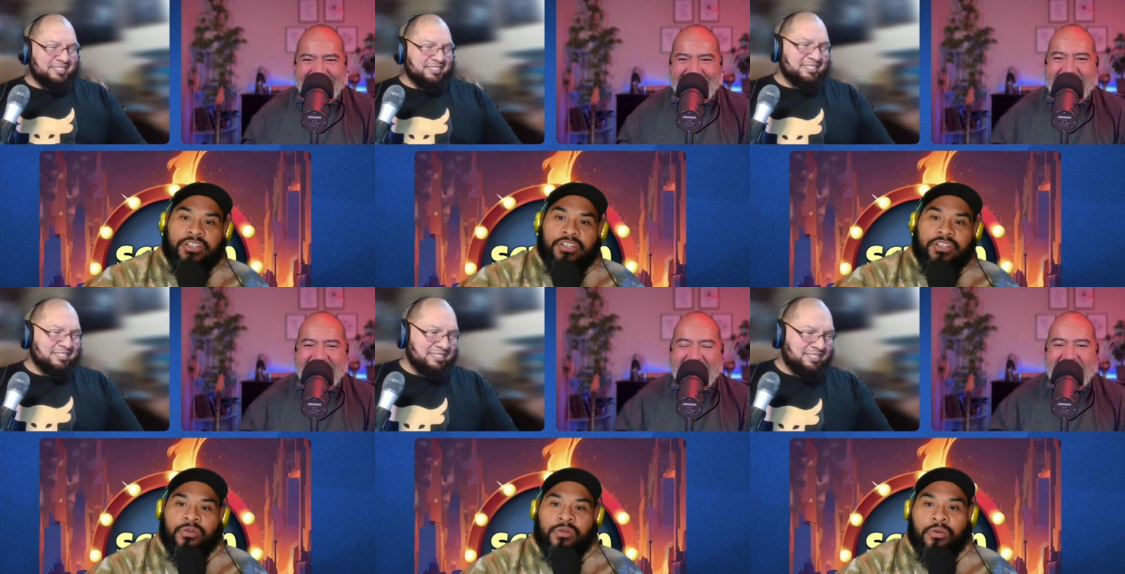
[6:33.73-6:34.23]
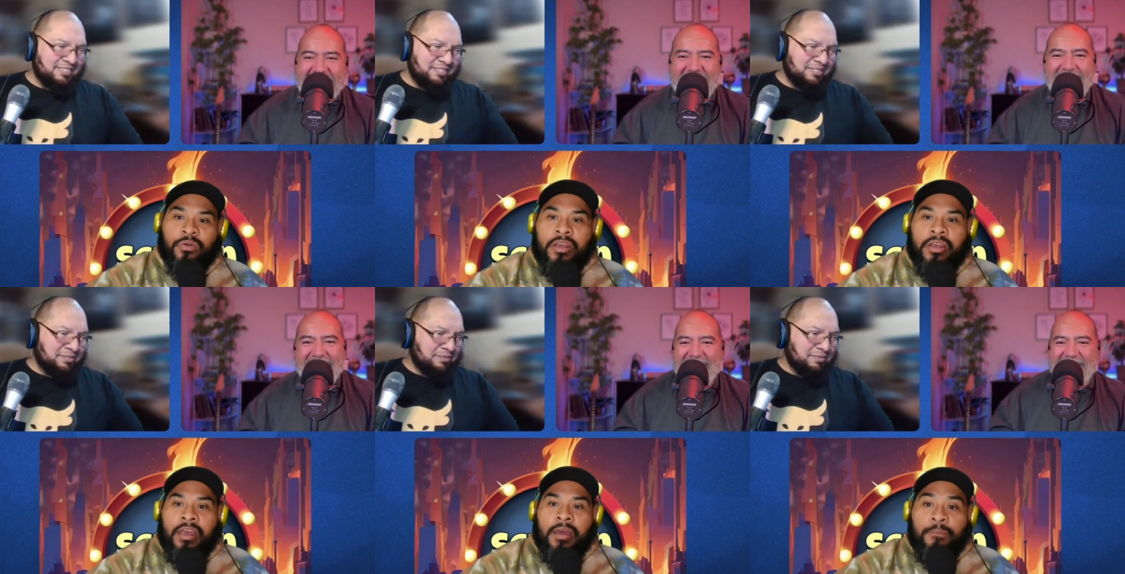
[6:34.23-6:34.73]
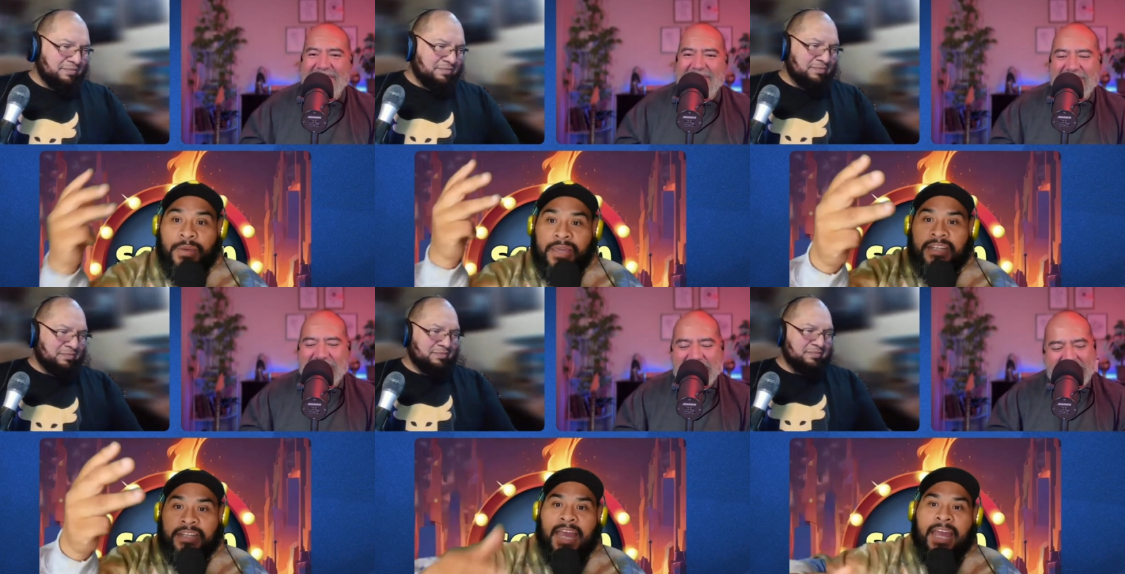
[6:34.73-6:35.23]
Speaker 1: Two,
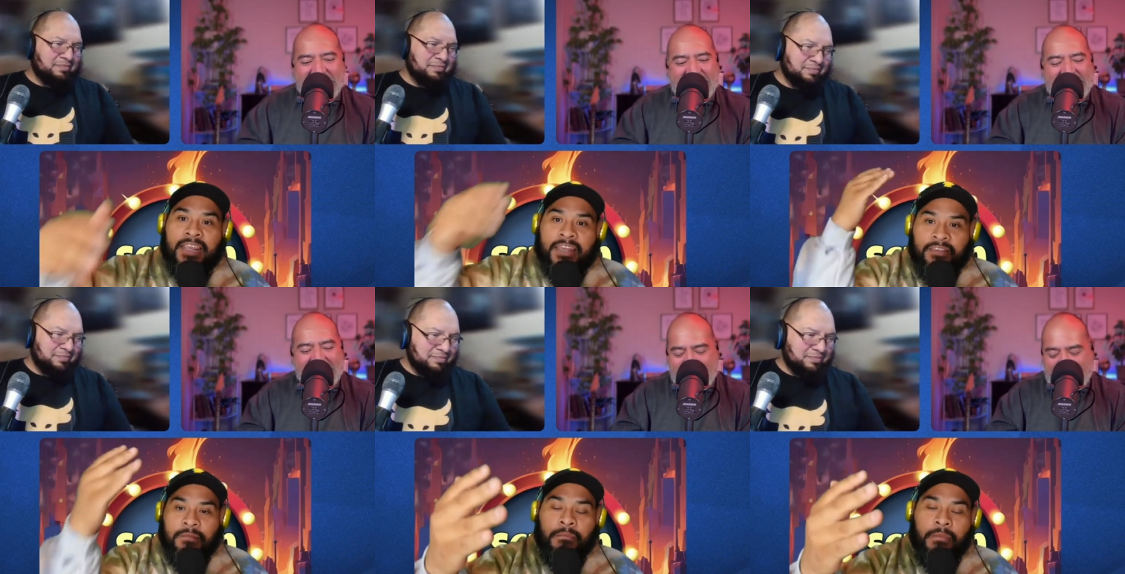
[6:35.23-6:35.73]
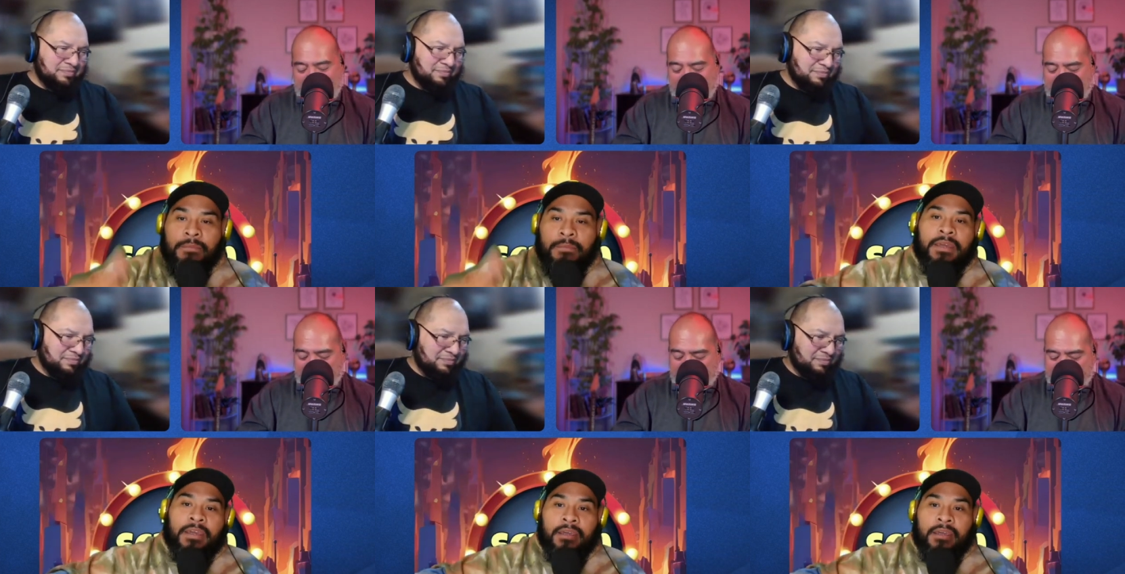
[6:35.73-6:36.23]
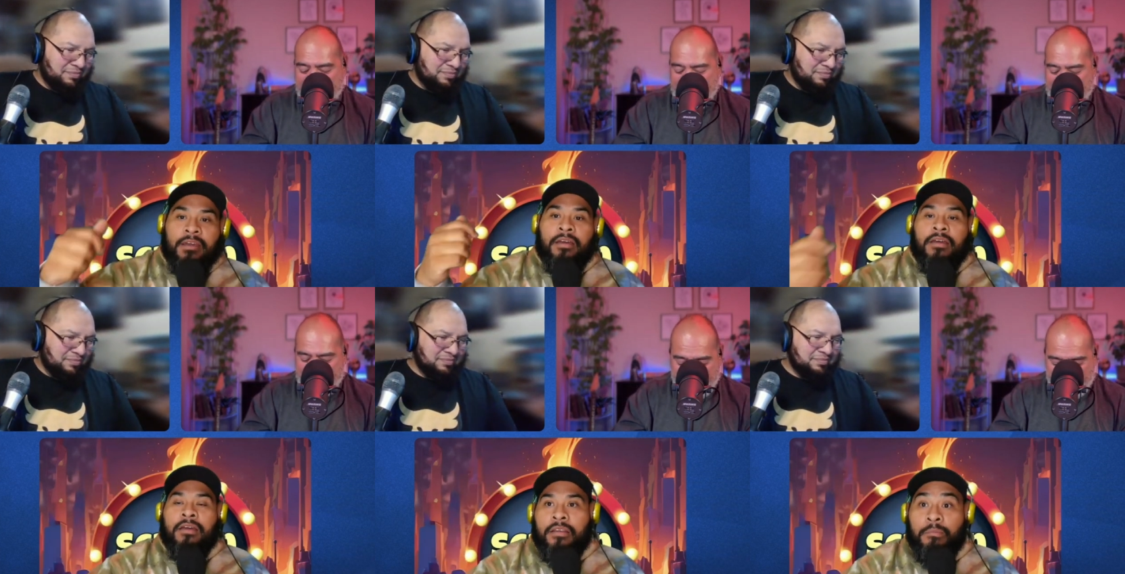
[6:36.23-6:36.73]
Big Daddy, The Mummy,
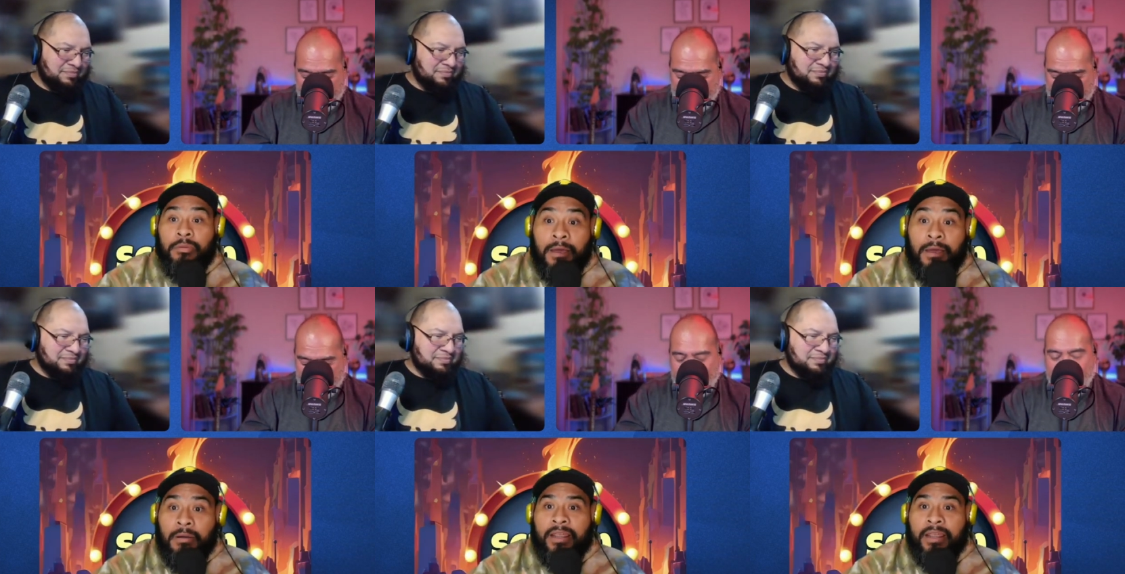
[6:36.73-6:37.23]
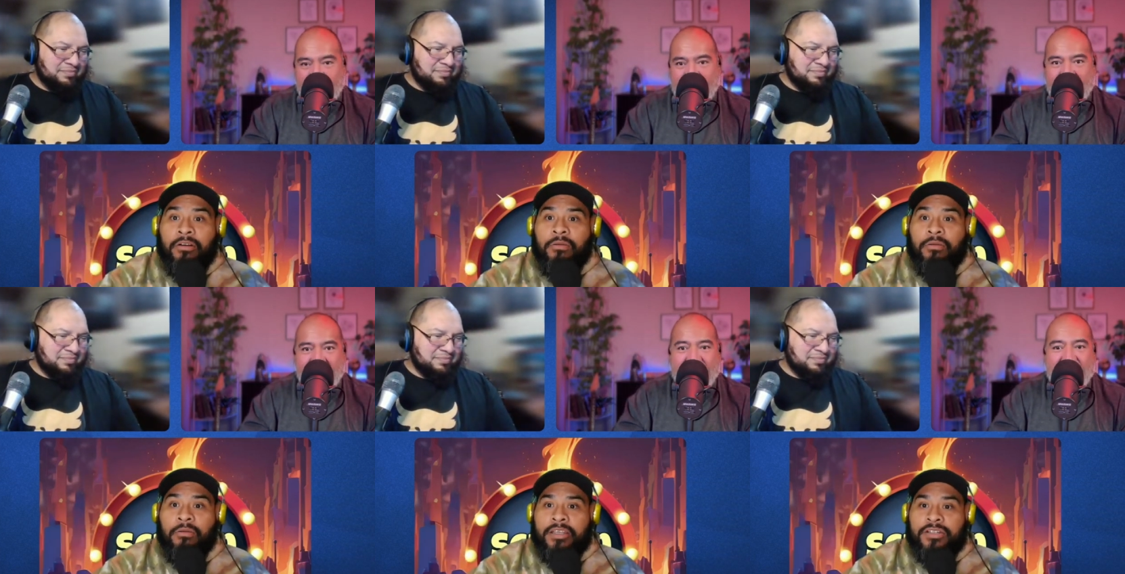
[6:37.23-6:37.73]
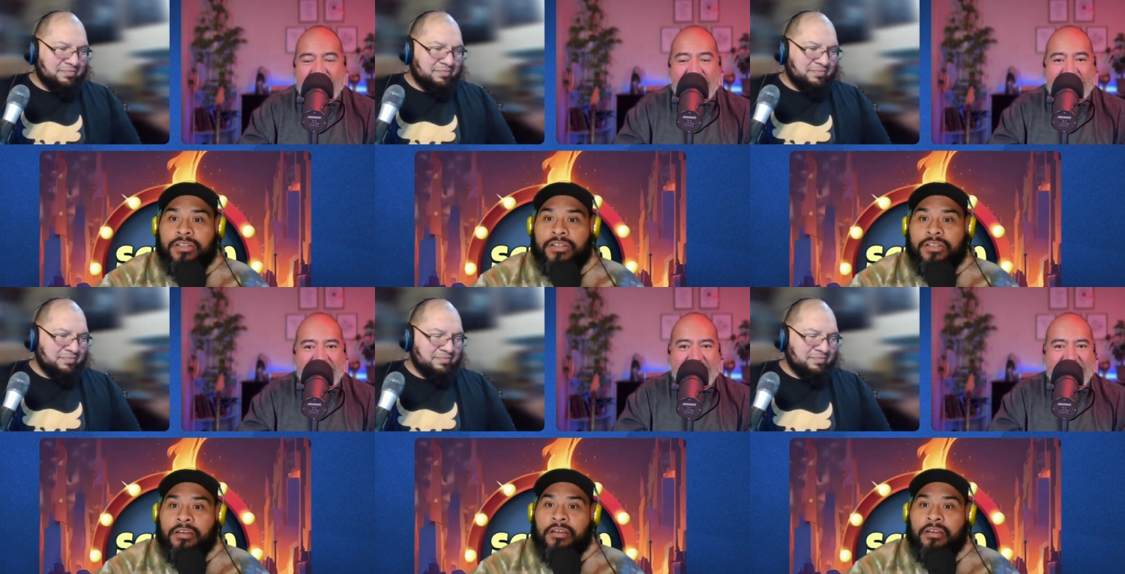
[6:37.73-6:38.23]
The Blair Witch.
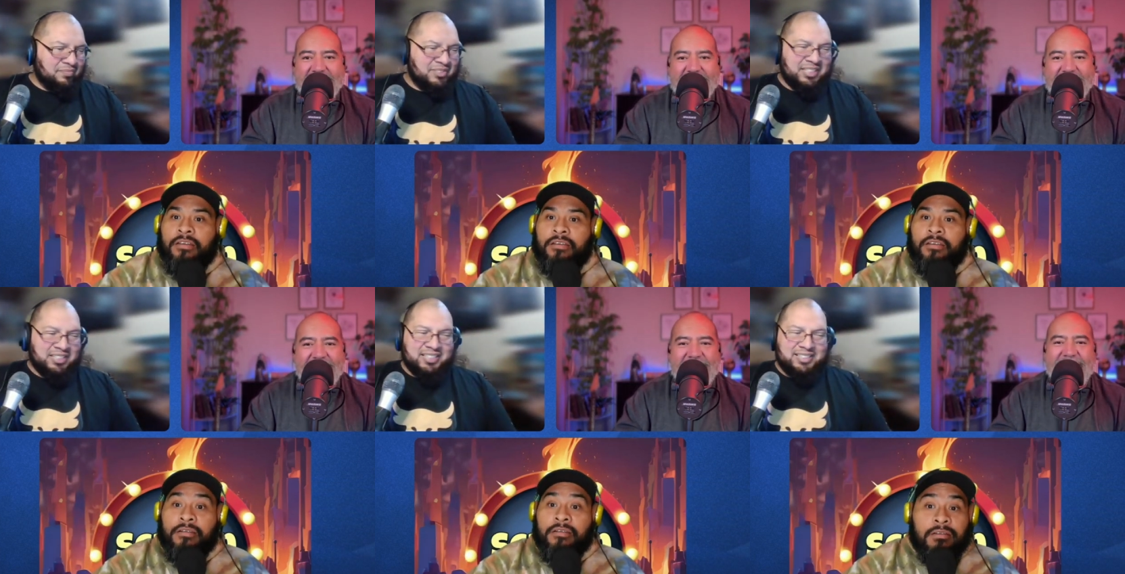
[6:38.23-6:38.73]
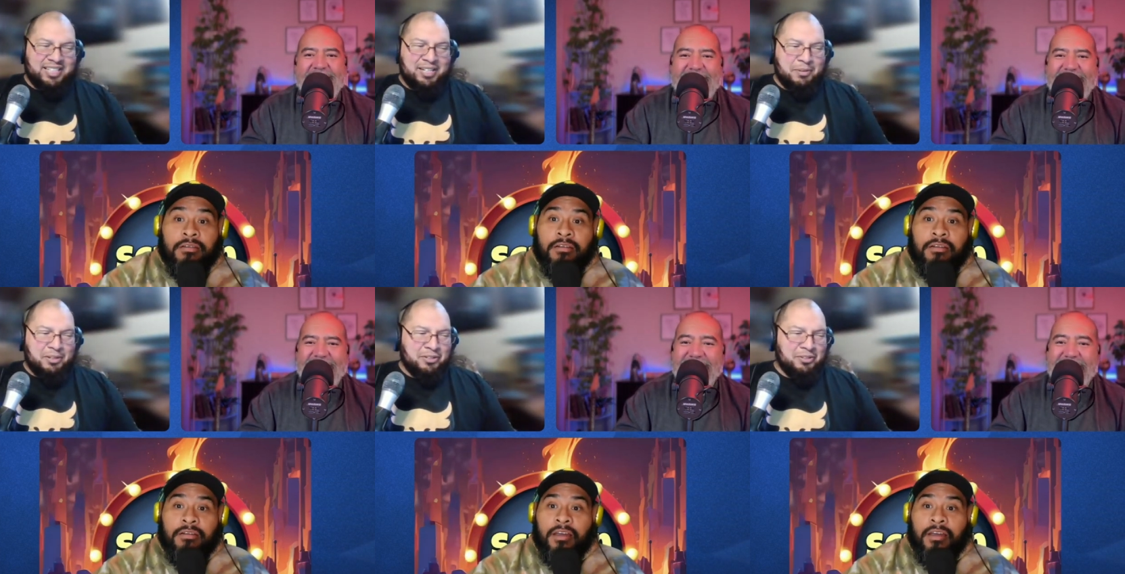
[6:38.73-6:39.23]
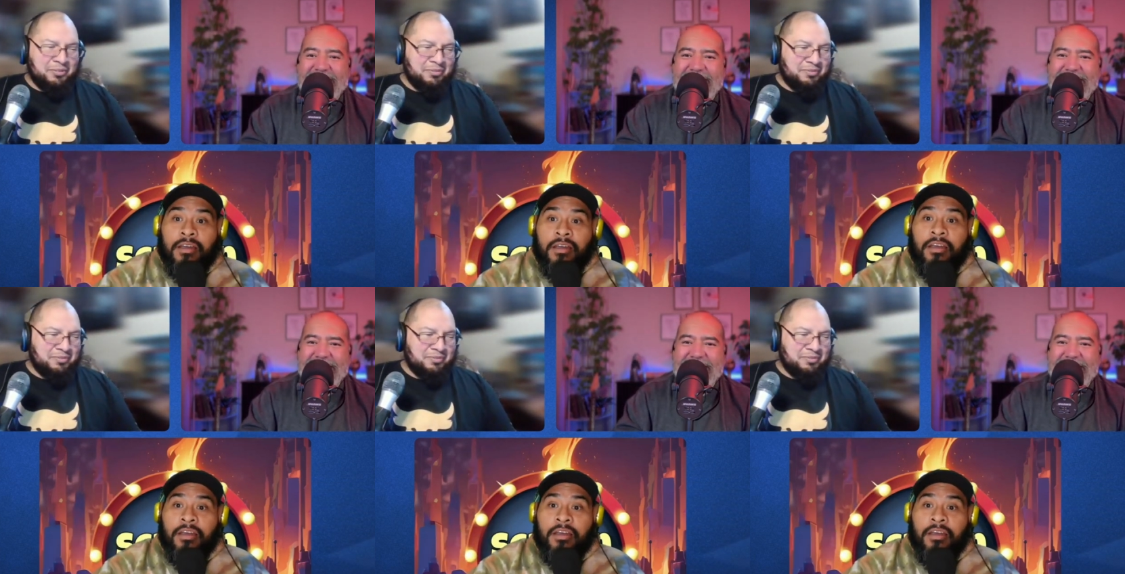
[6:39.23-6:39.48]
Ten things
Speaker 2: I hate about you. Did you just